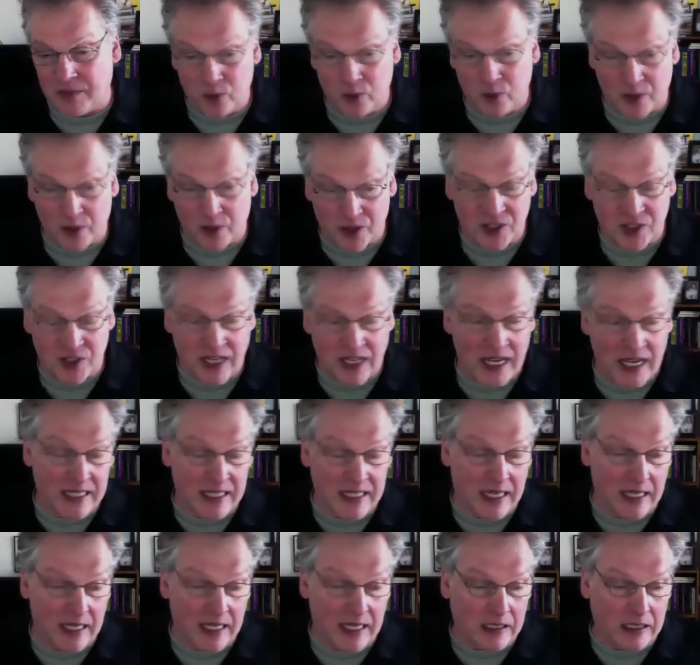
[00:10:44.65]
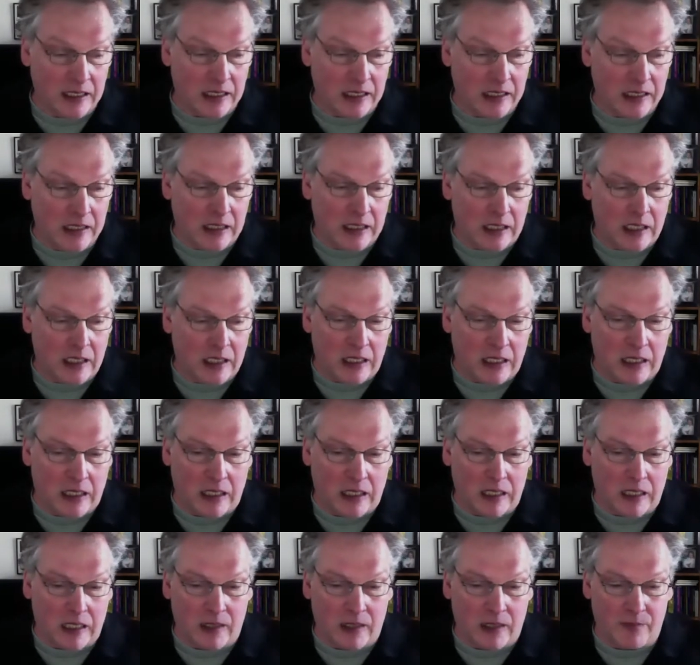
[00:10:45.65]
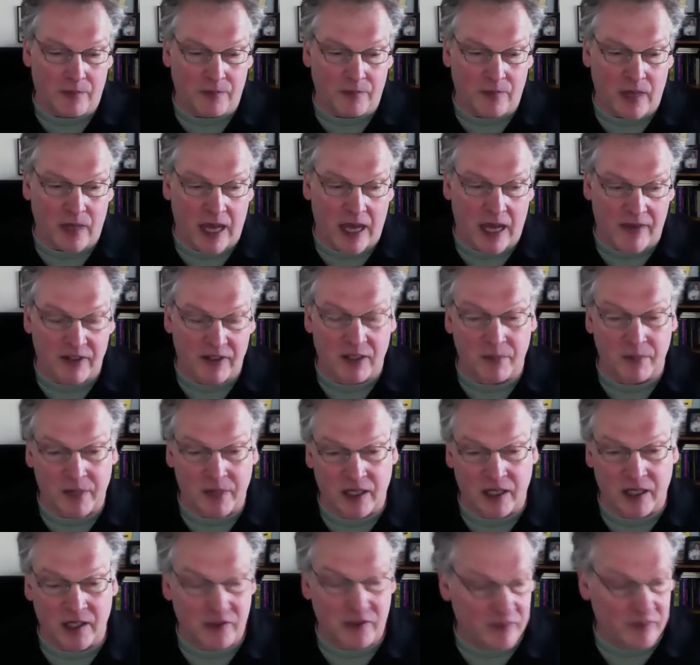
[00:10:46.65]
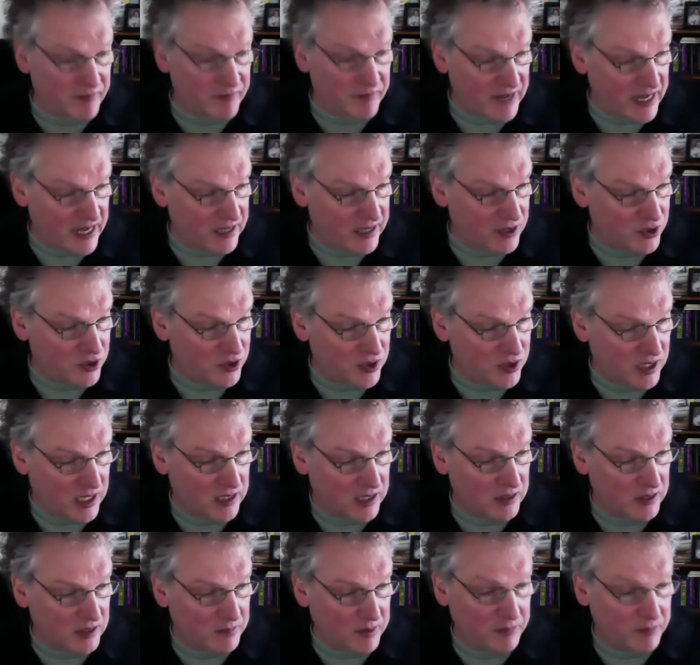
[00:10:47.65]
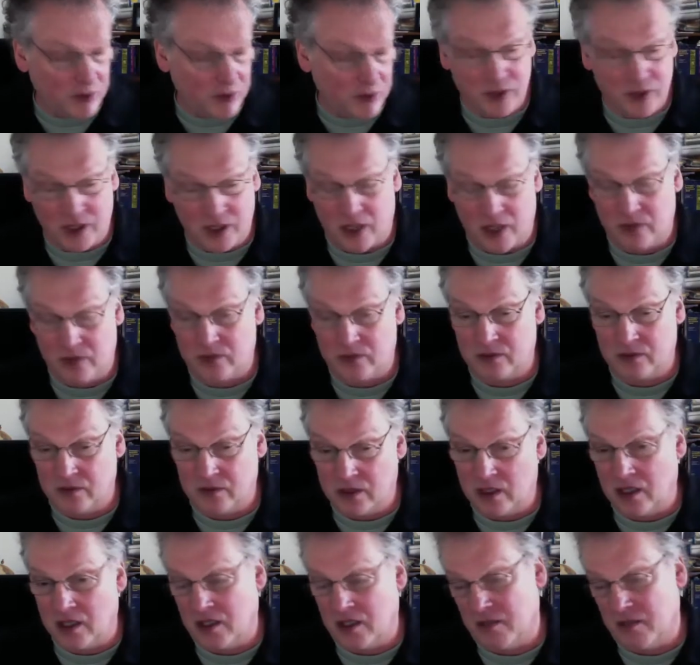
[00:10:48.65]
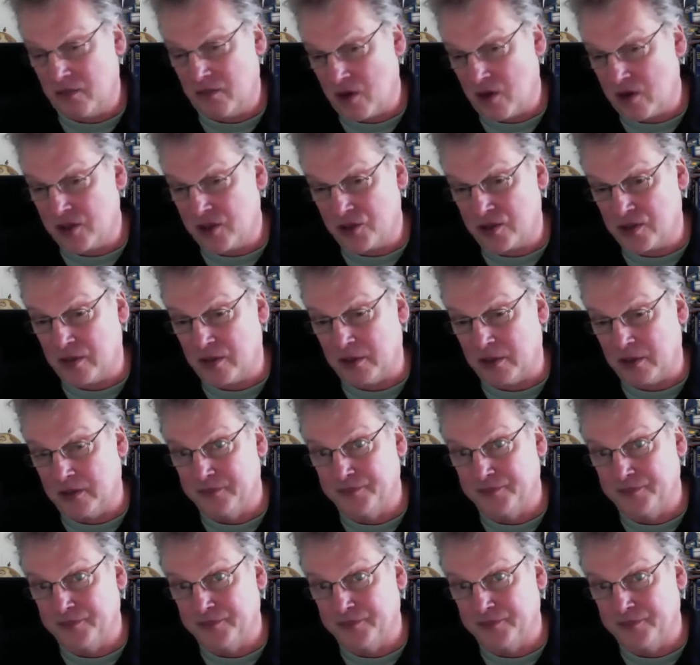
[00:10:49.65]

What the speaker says: understand that have a competitive advantage, and the people who don't are in trouble.